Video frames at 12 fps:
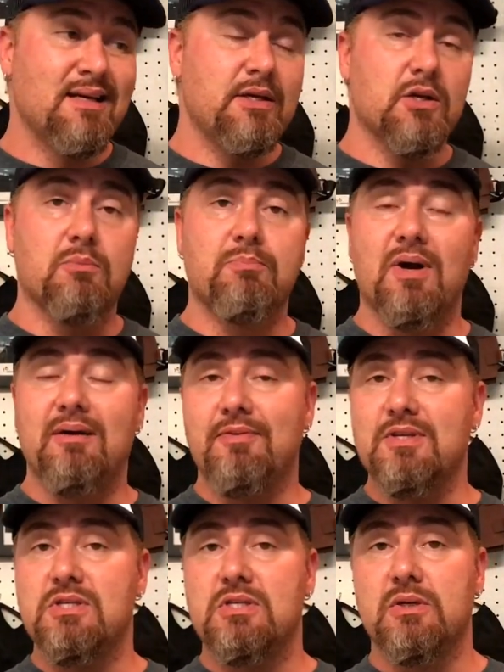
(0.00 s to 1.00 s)
you know,
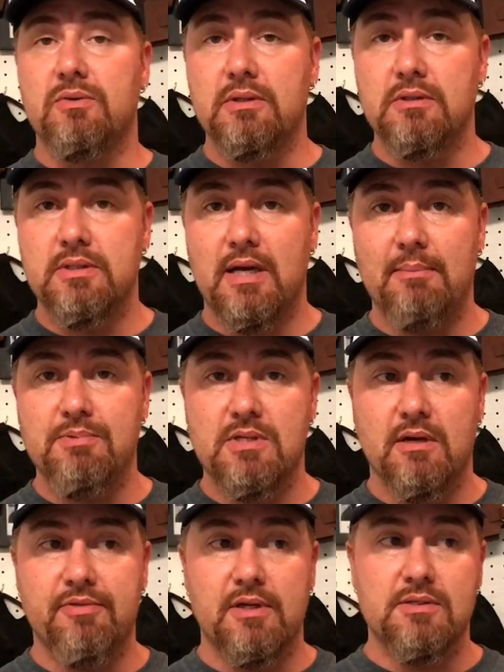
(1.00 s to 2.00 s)
breakfast cereal type
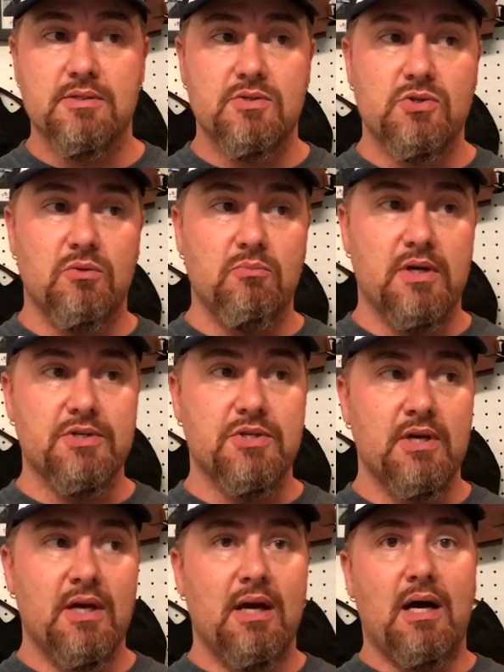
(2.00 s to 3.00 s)
stuff that isn't so much